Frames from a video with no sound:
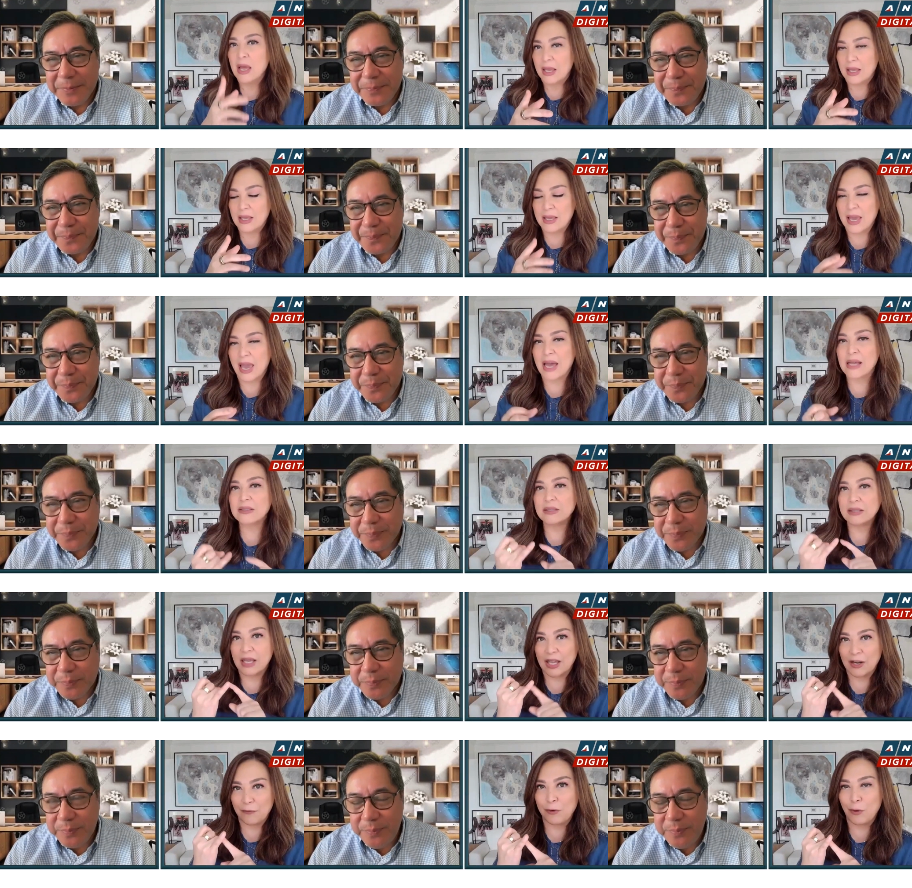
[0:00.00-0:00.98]
Speaker 1: Yes,
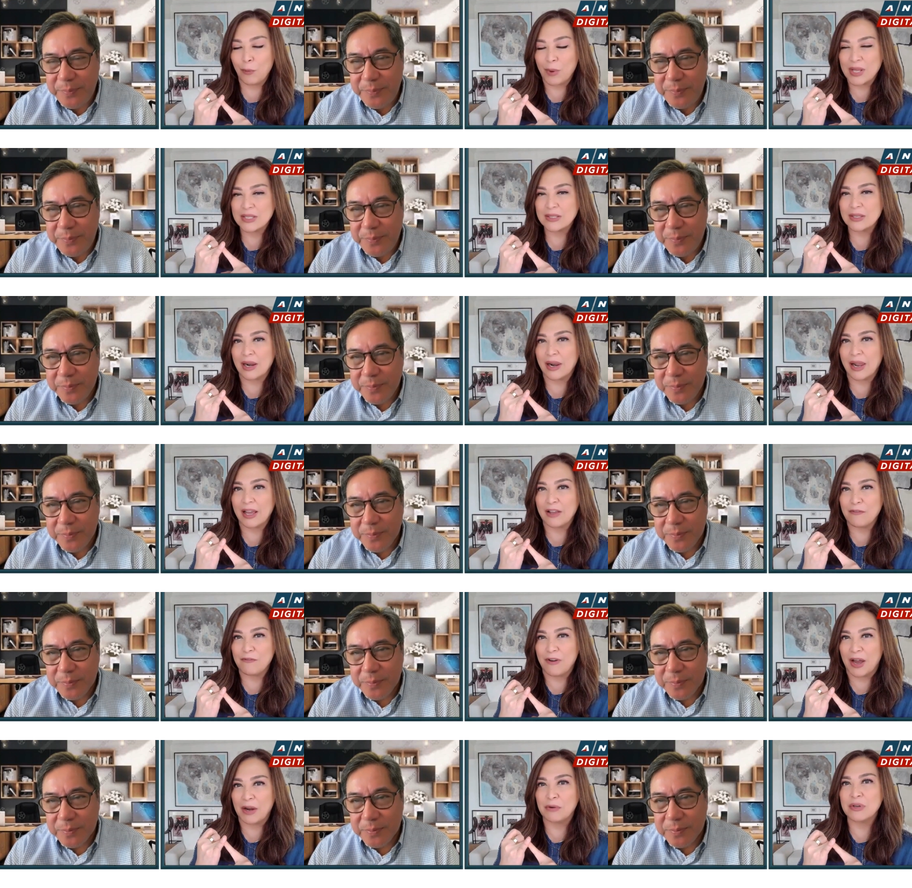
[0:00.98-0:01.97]
influenza like
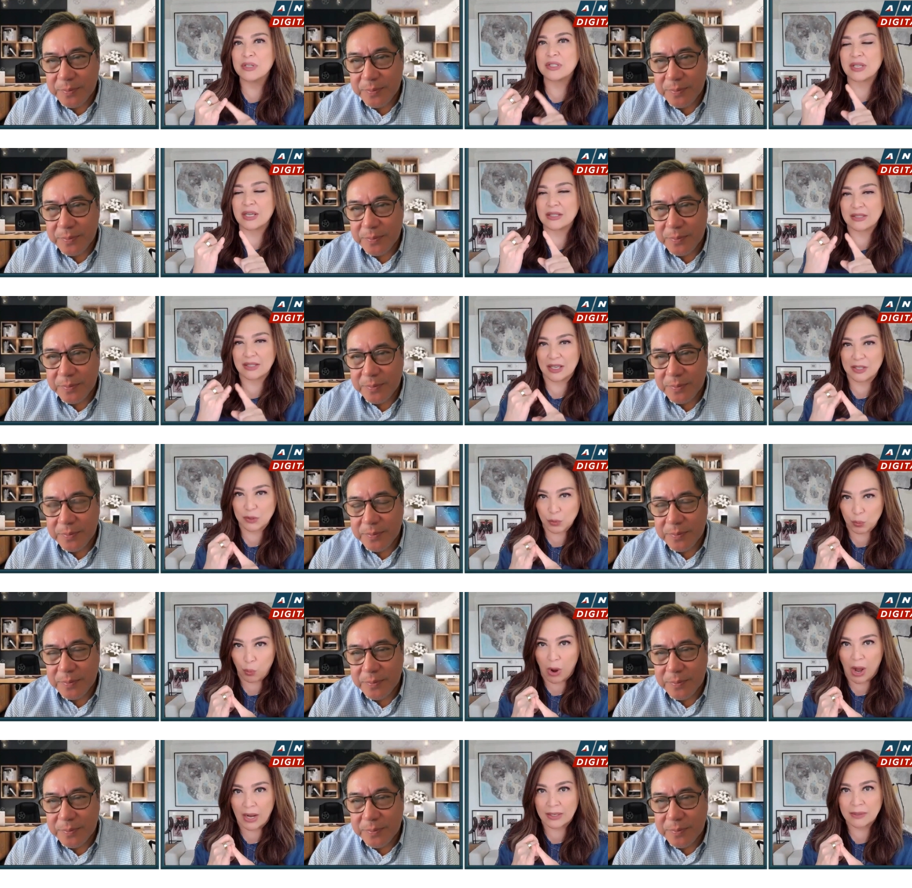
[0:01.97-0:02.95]
viruses is
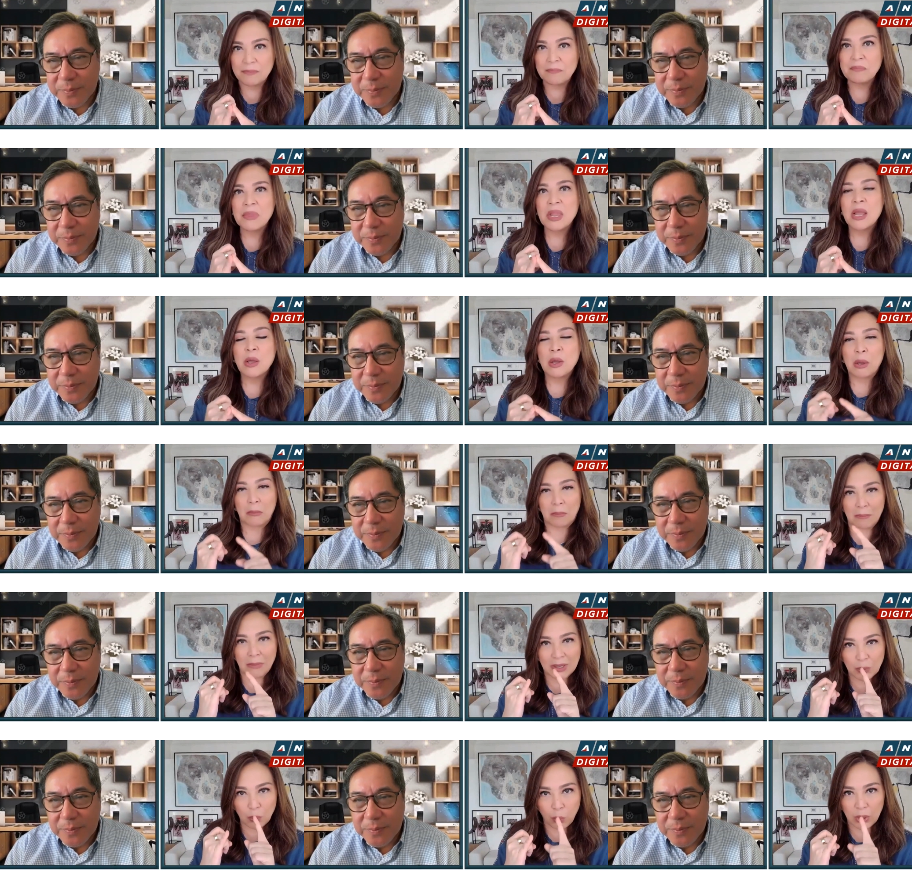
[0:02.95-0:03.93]
one,
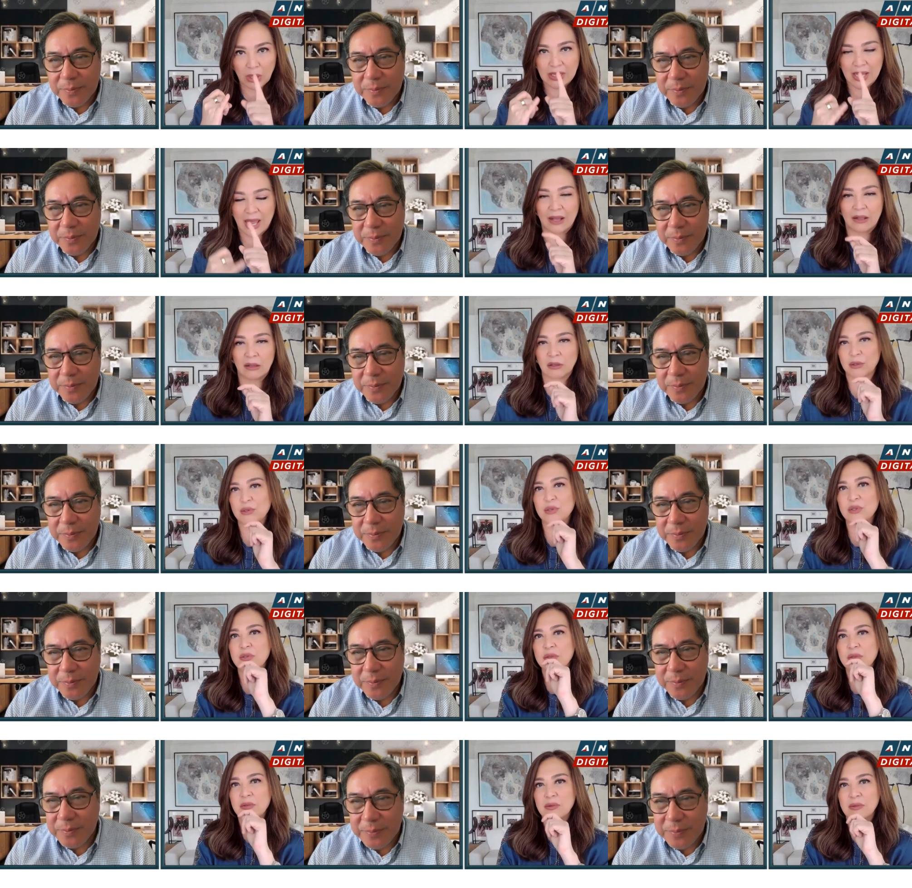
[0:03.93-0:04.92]
but what
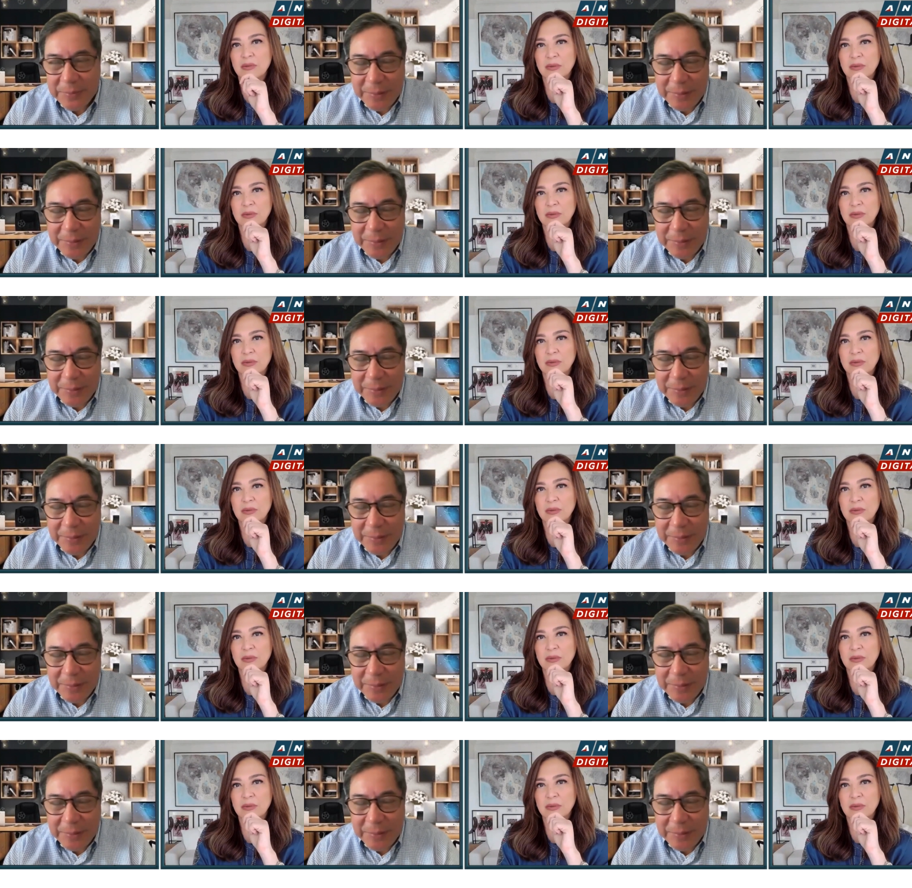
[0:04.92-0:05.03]
else?